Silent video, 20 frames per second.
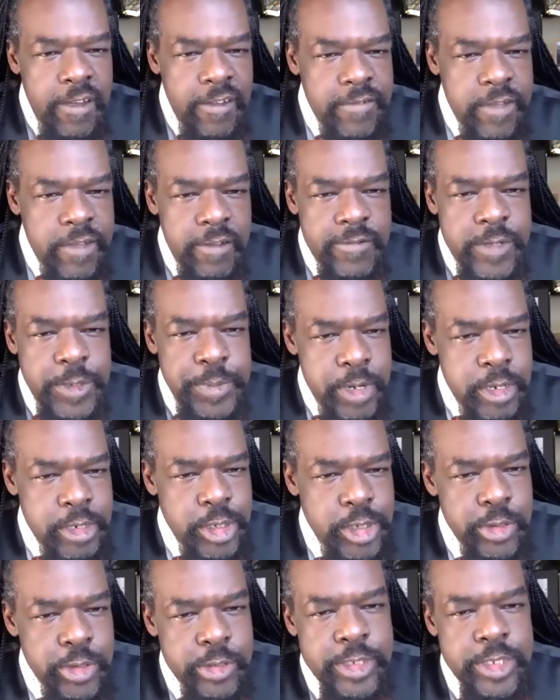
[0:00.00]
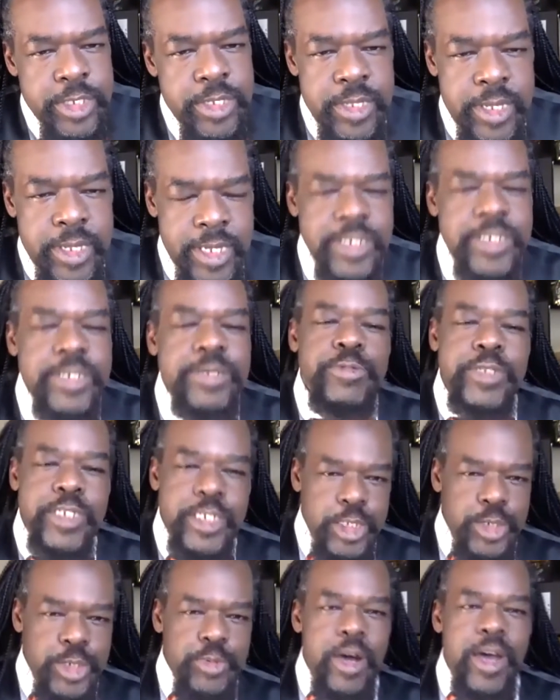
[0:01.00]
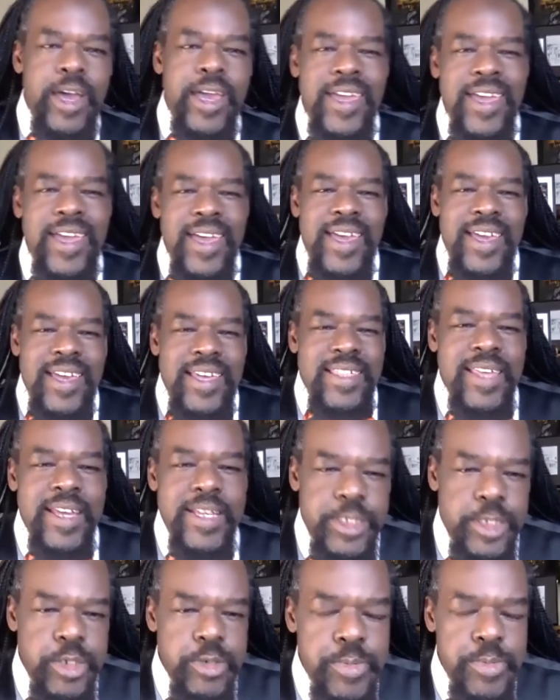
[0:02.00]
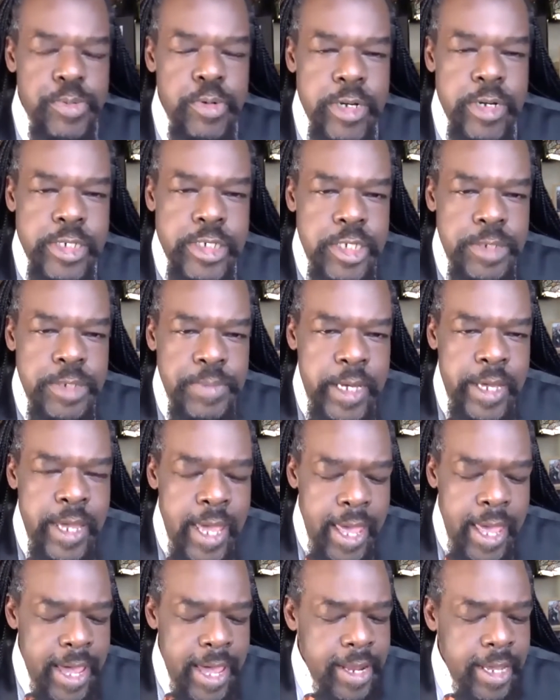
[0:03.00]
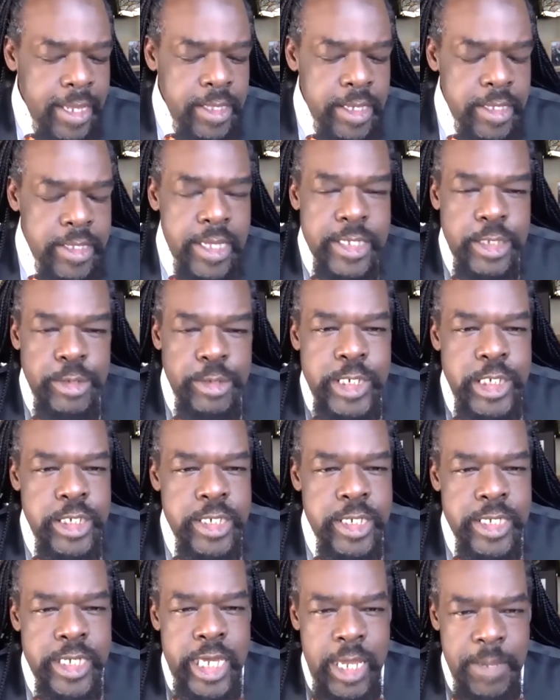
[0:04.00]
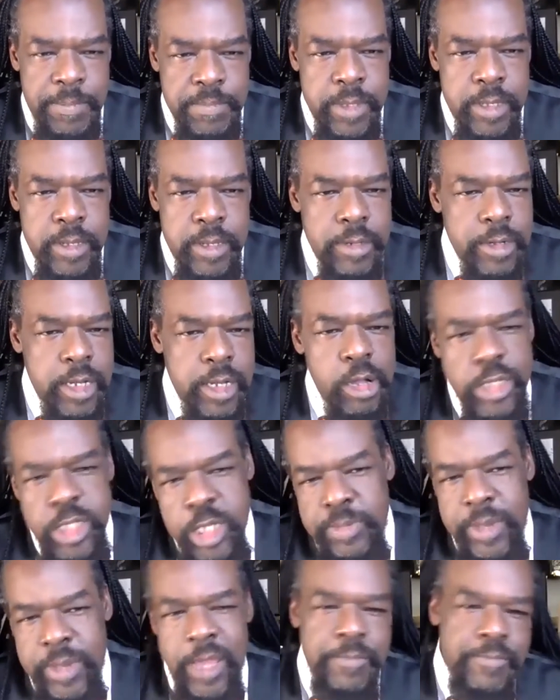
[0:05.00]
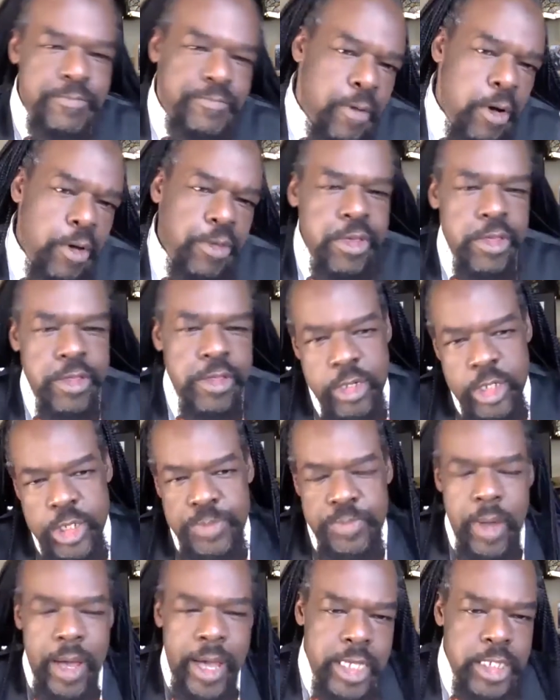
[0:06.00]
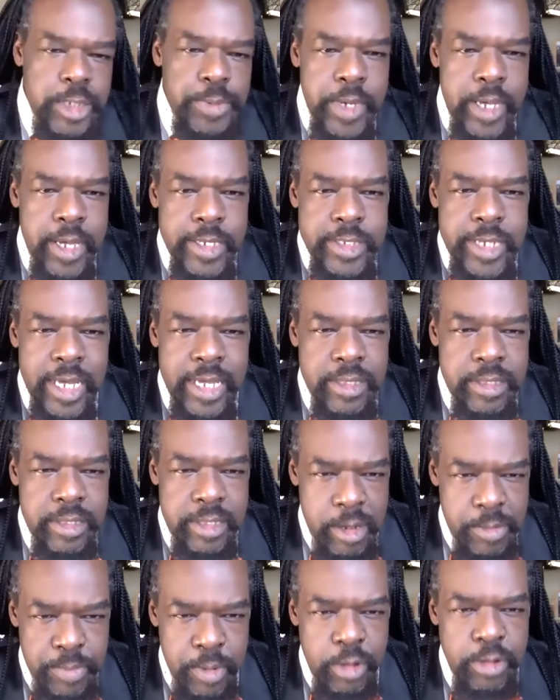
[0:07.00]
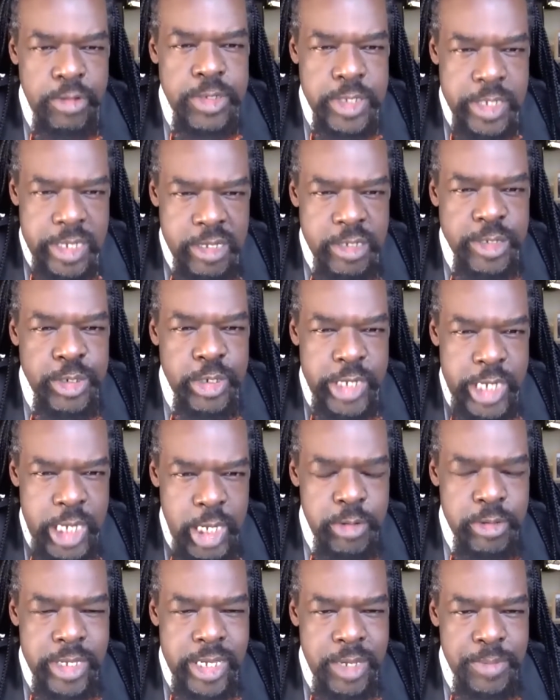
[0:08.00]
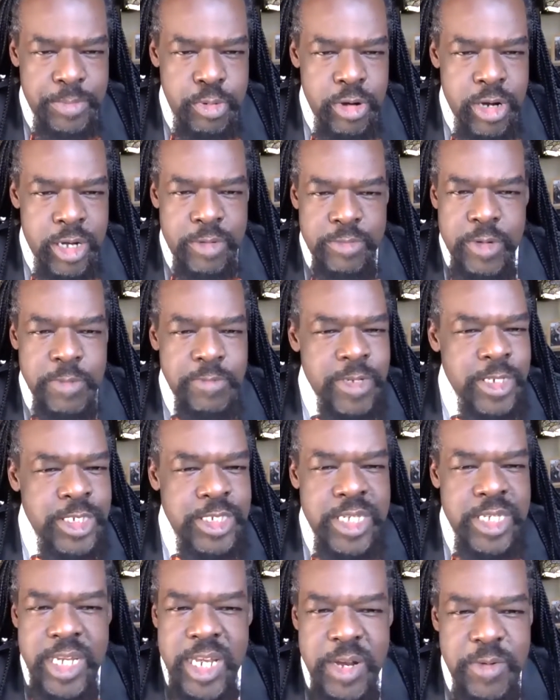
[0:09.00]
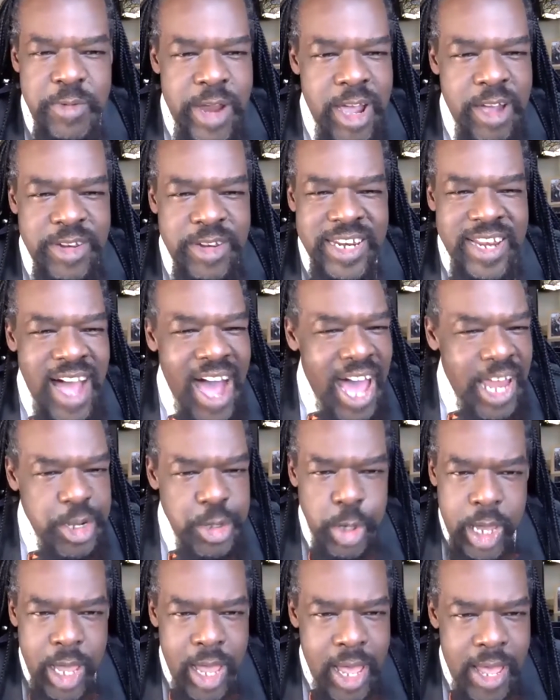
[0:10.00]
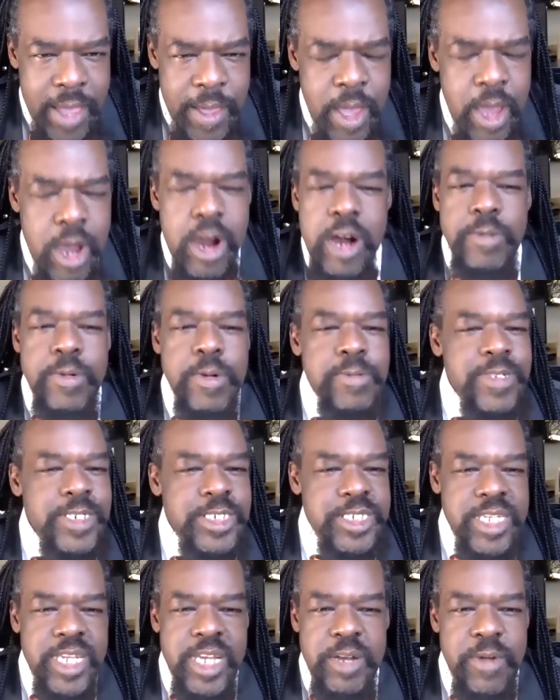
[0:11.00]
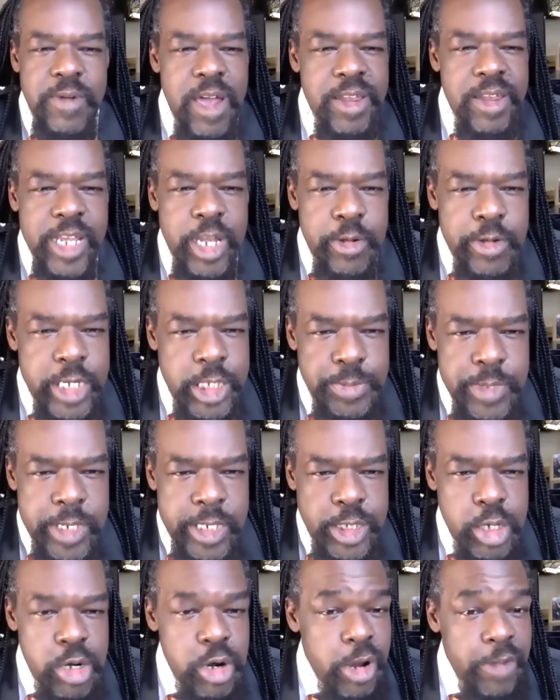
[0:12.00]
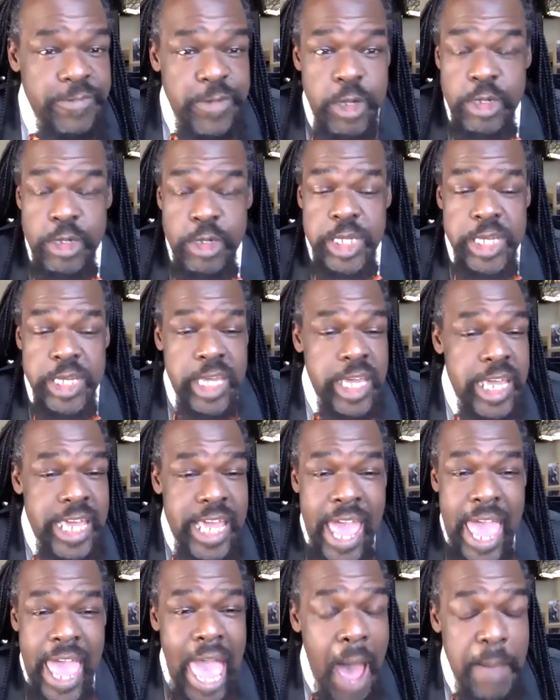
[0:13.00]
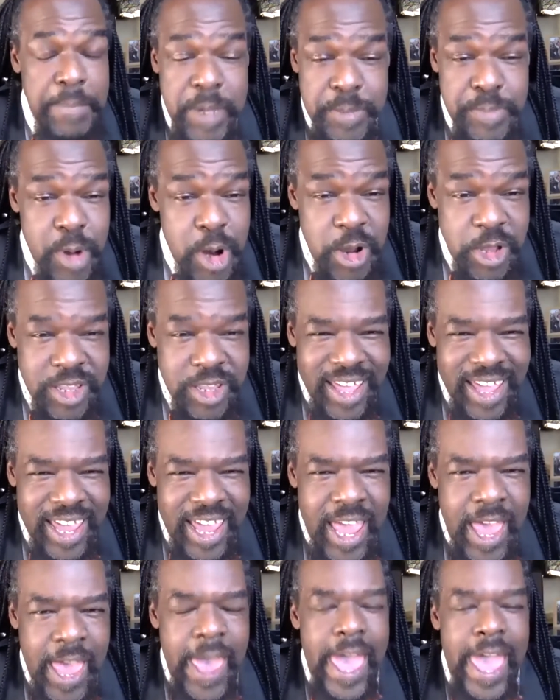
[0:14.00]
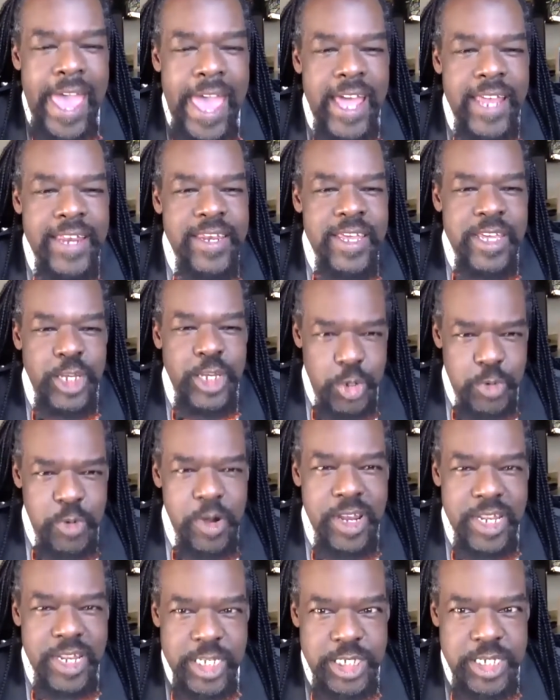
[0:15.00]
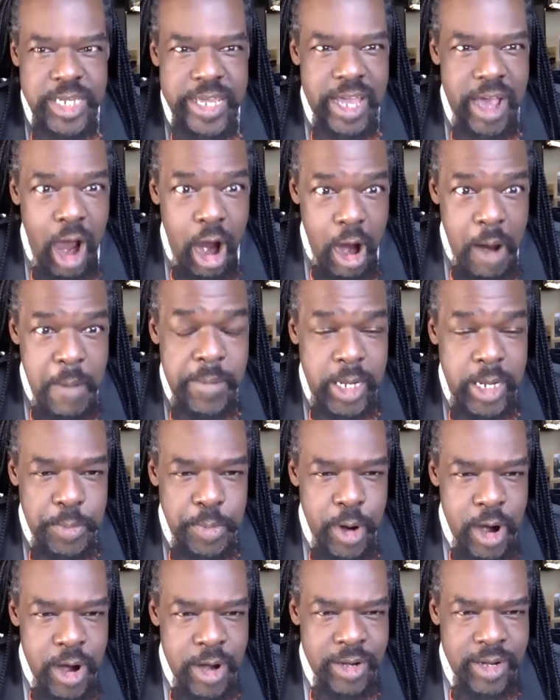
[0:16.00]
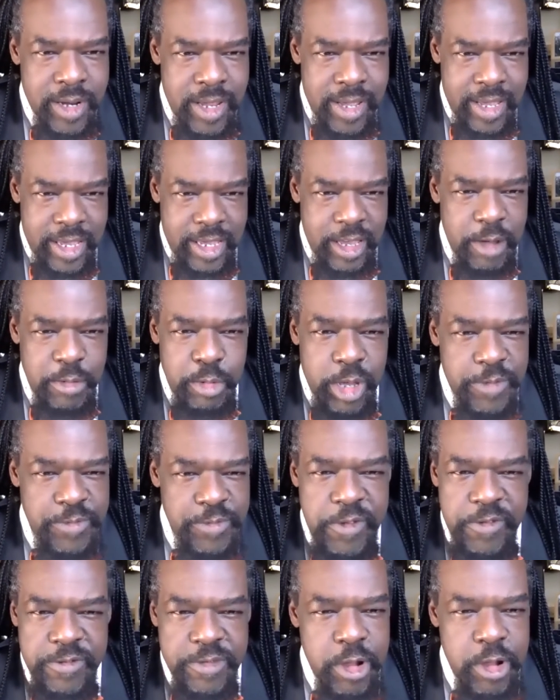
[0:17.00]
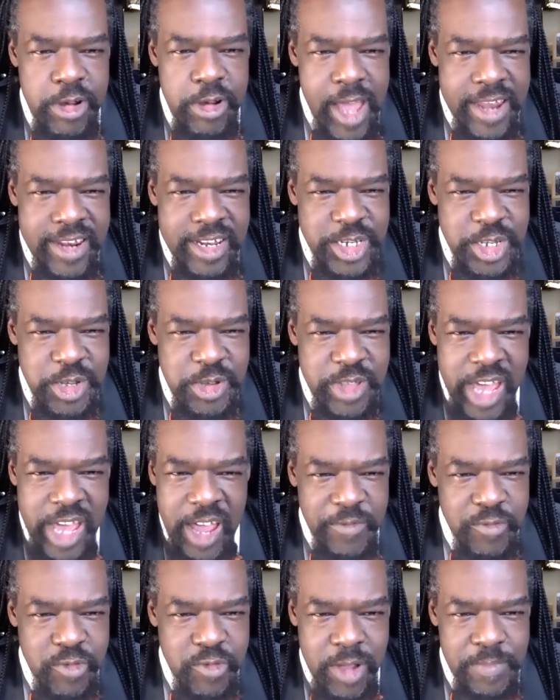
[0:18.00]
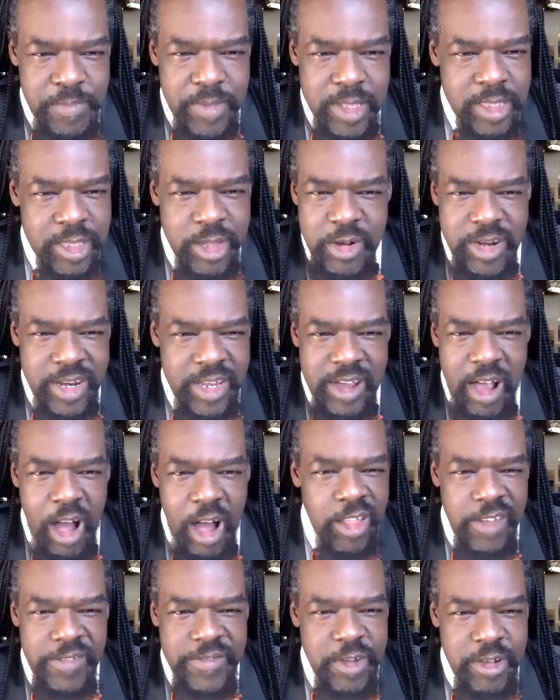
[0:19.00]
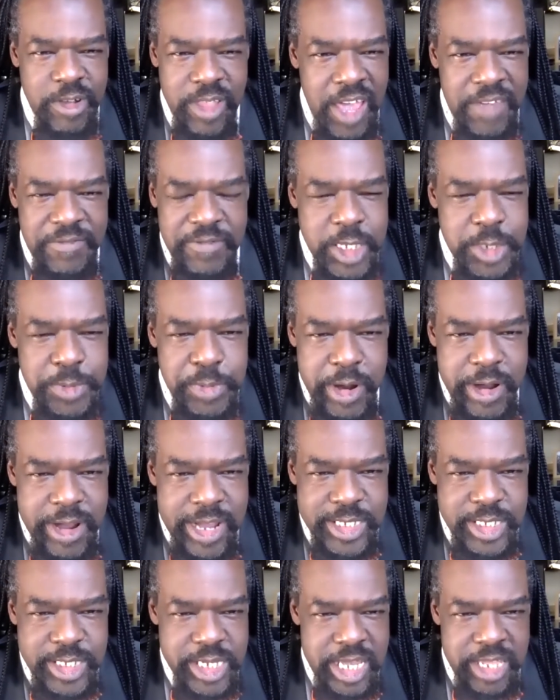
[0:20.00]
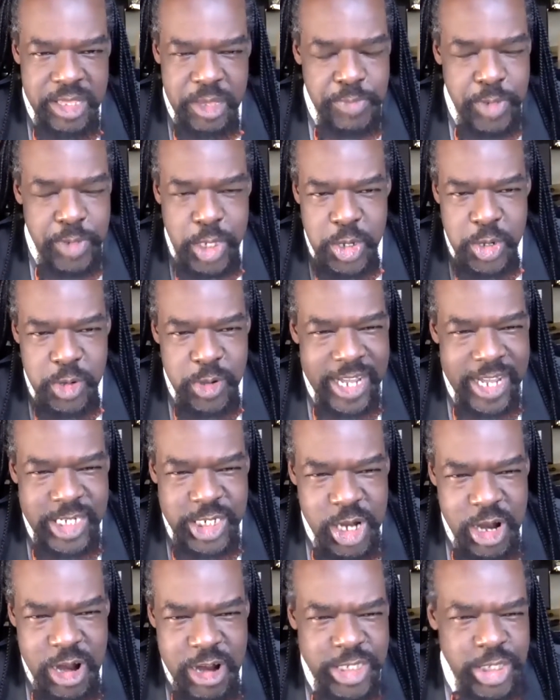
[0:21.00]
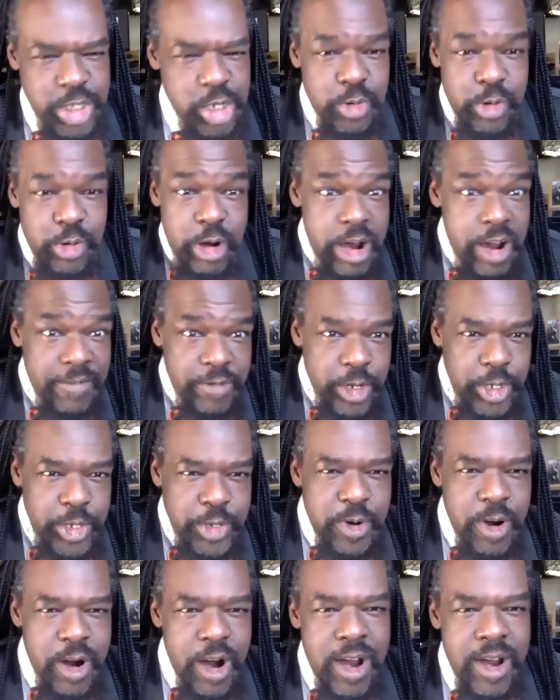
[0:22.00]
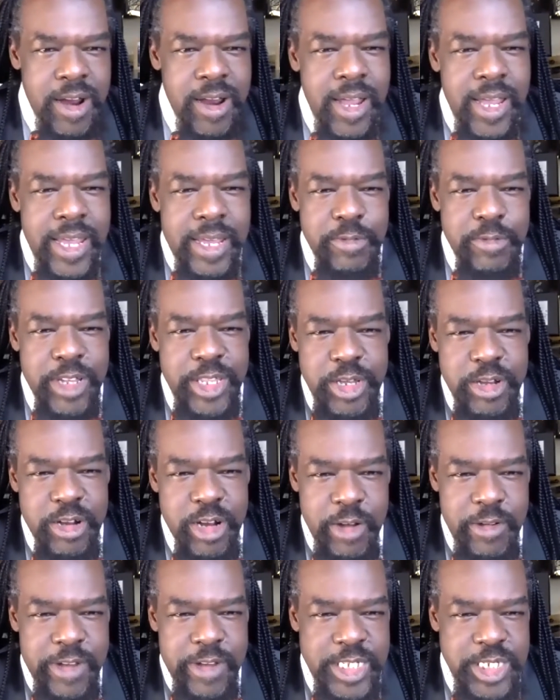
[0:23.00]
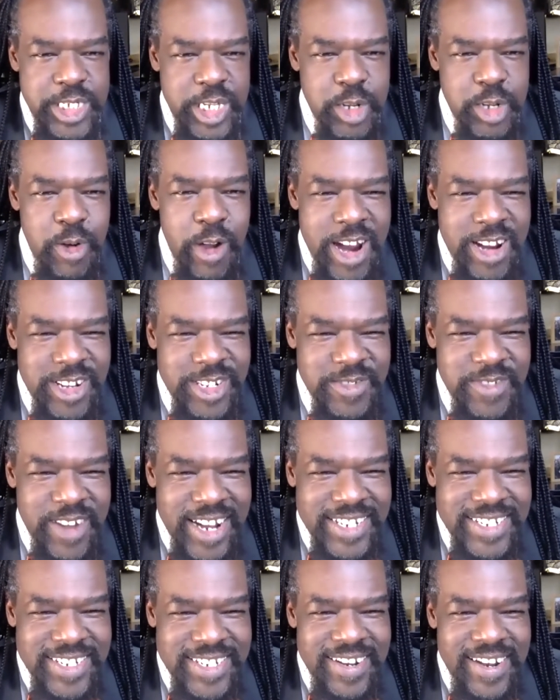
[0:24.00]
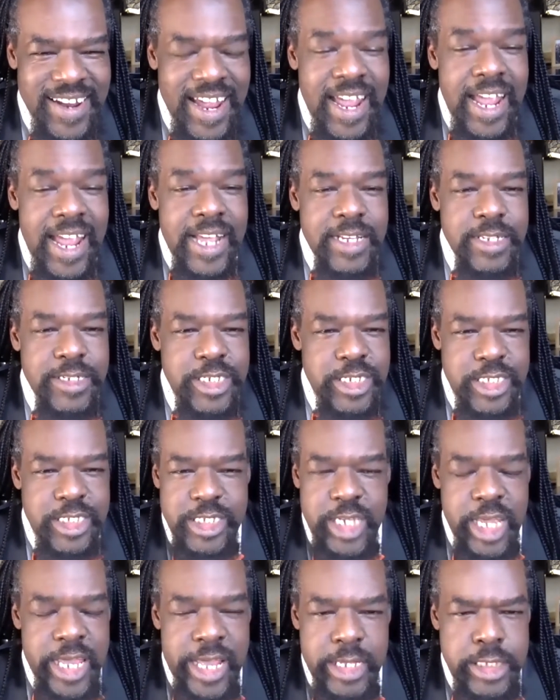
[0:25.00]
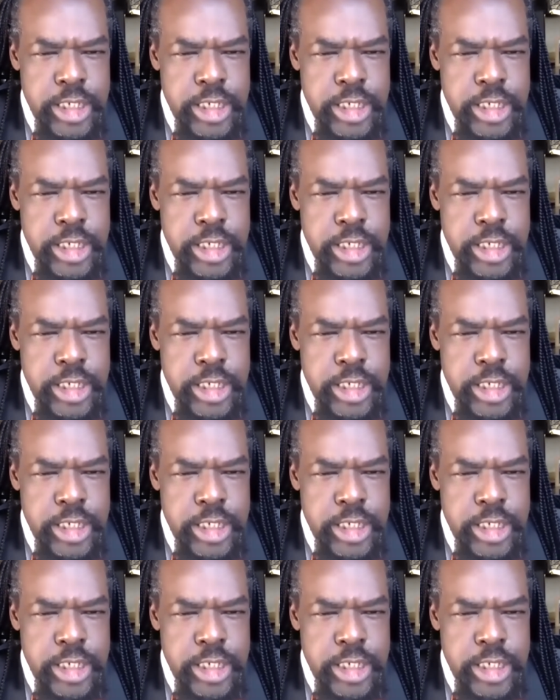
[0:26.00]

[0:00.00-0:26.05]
spirituals and things, which is why that's so important to me. And I think that we should cultivate both of those minds, because they're both skills are equally important. When we're sitting around at Hanukkah, or when we're sitting around at Christmas, or if you're singing Happy Birthday and you want to sing a harmony part, if you've learned how to do that from all of your life experience in the pew at church or wherever you are with your crazy choir director saying, just